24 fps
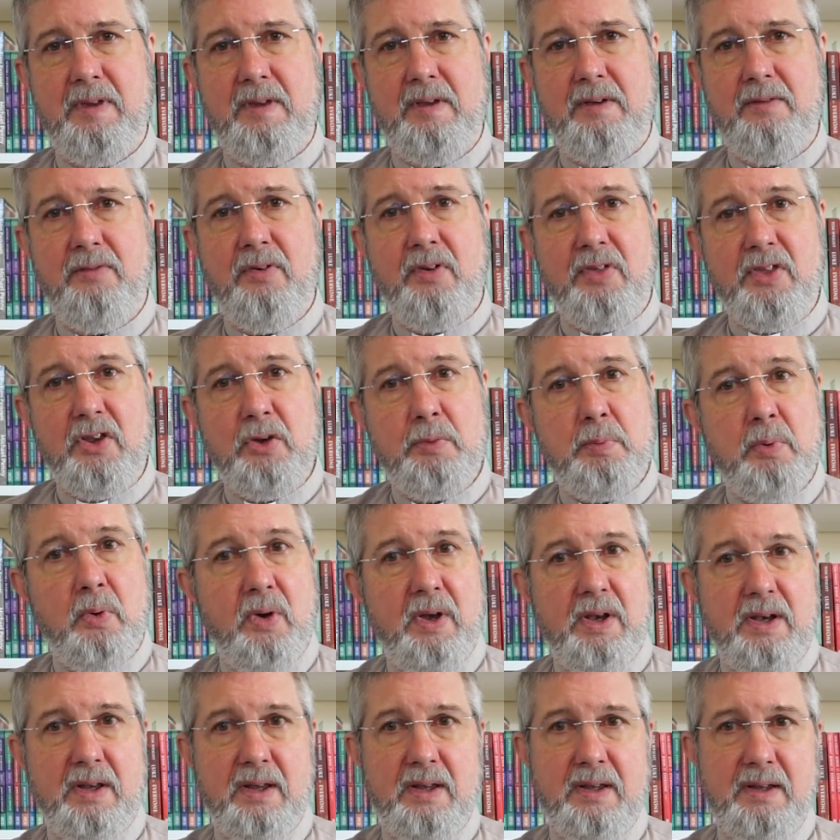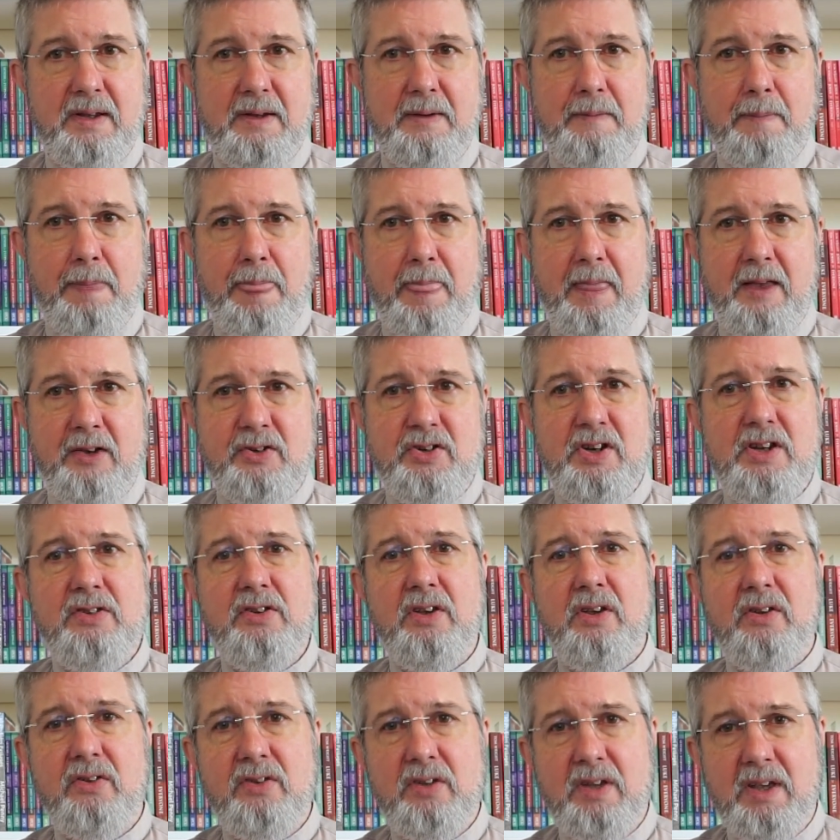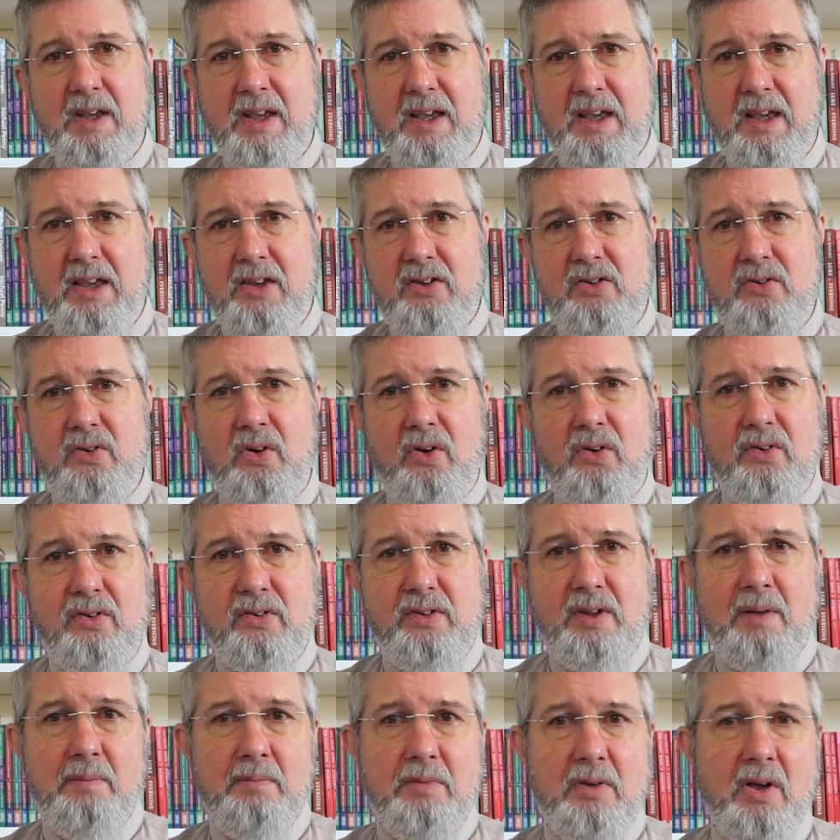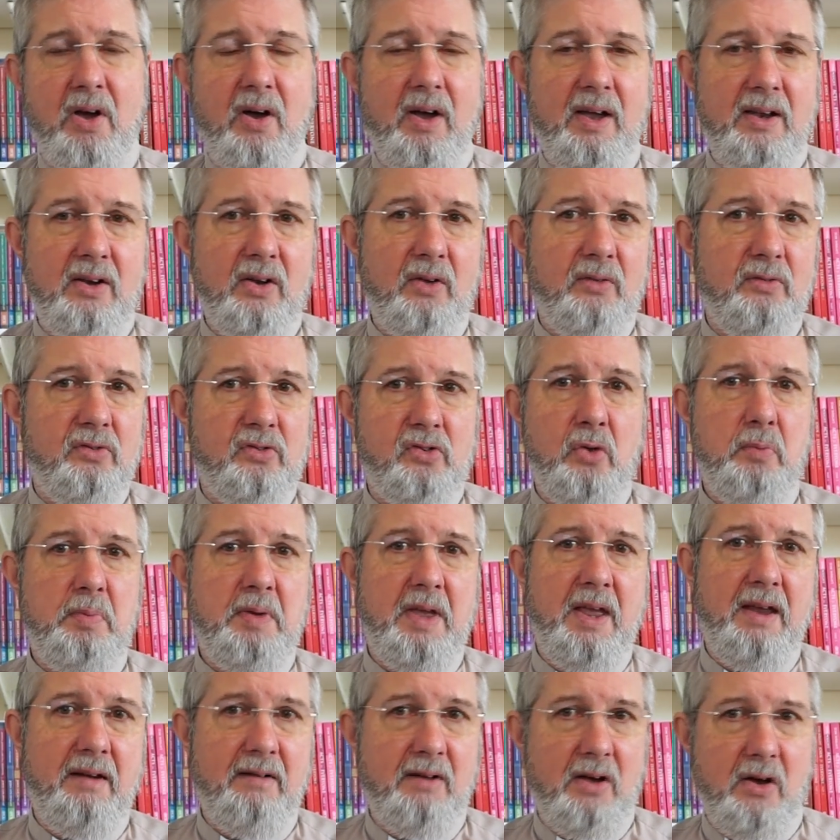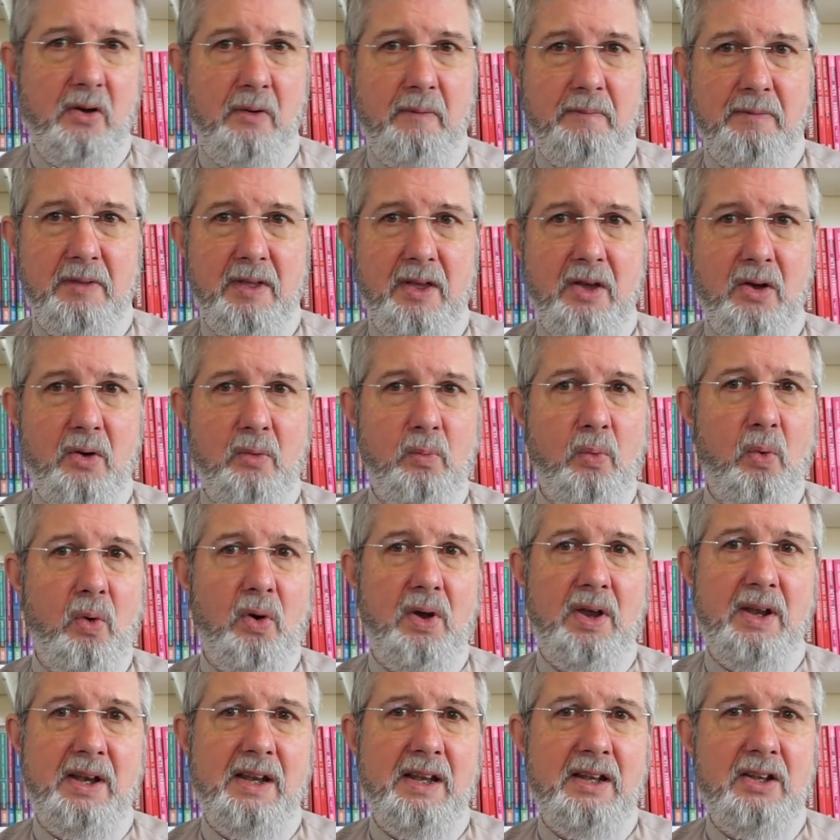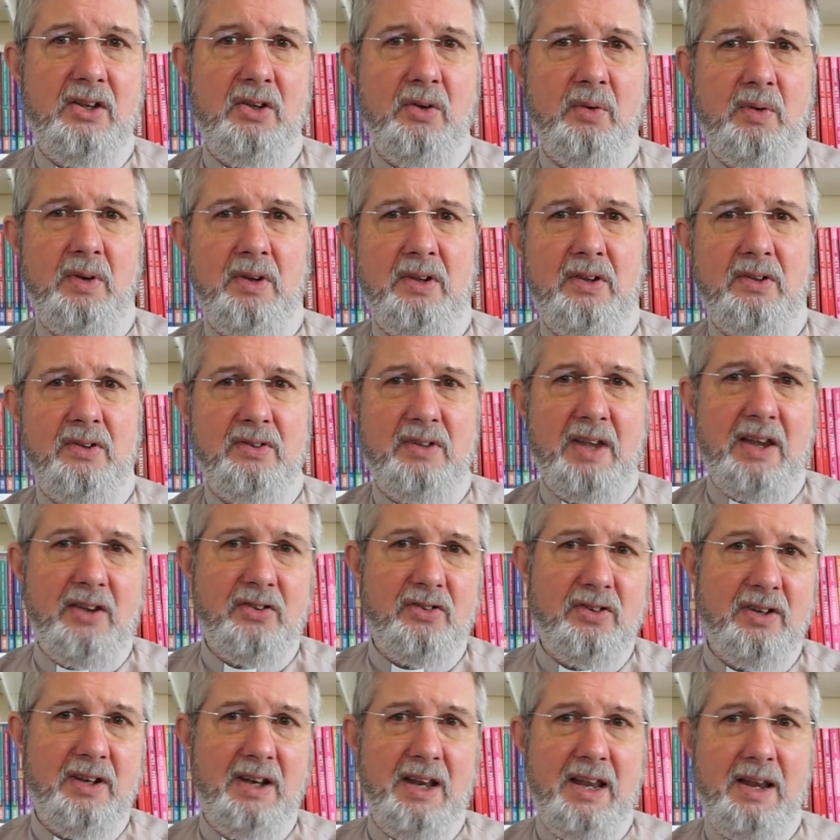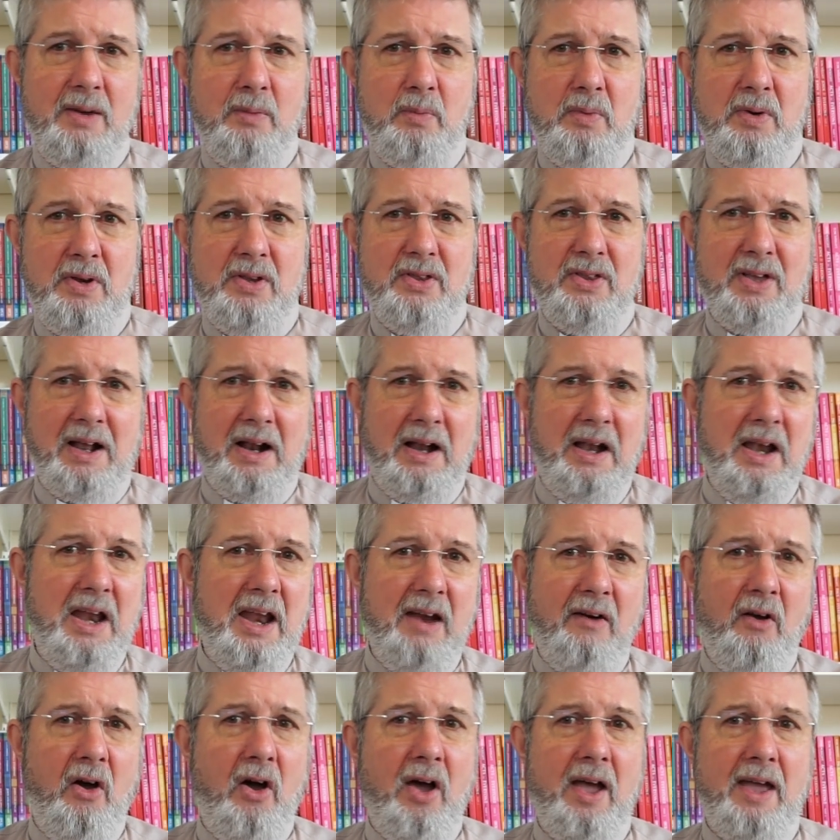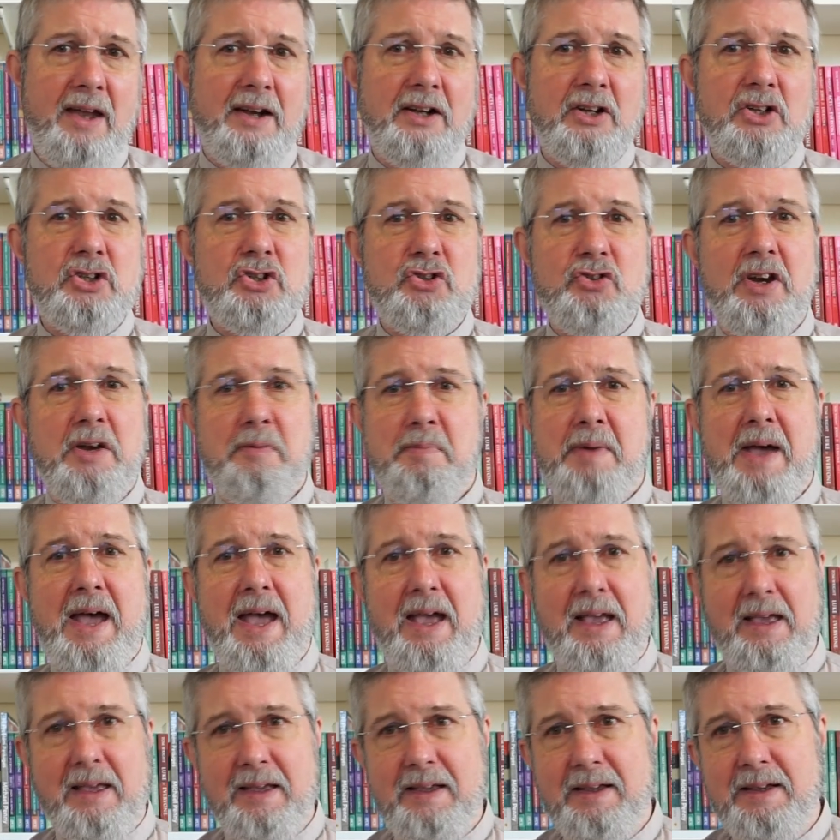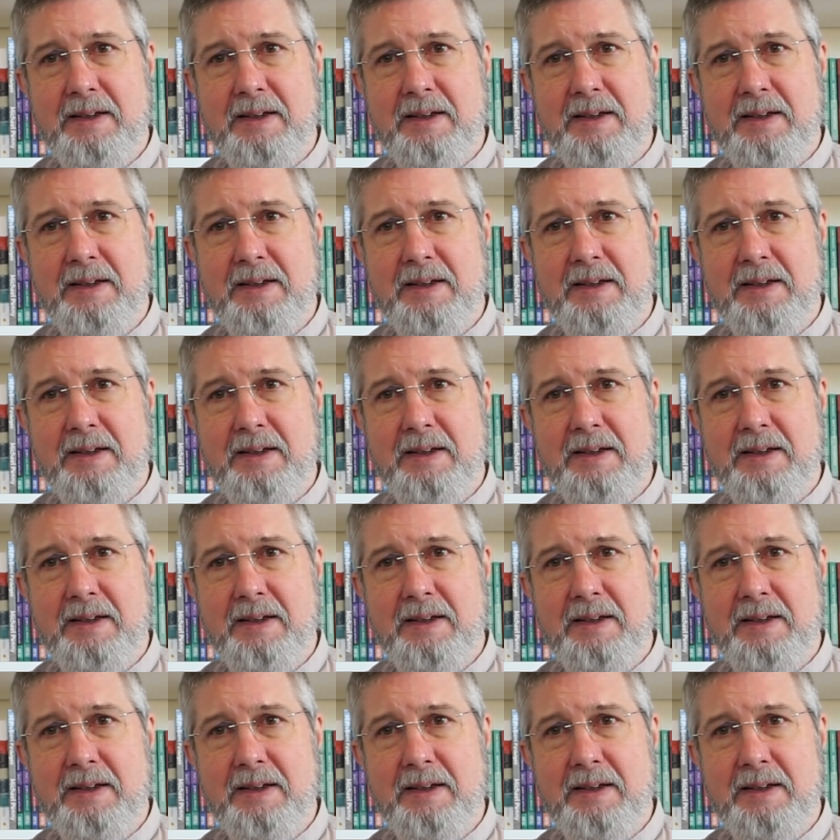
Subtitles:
For at this point, Jesus is not some kind of superhero walking into his destiny with a clear eye and a straight back.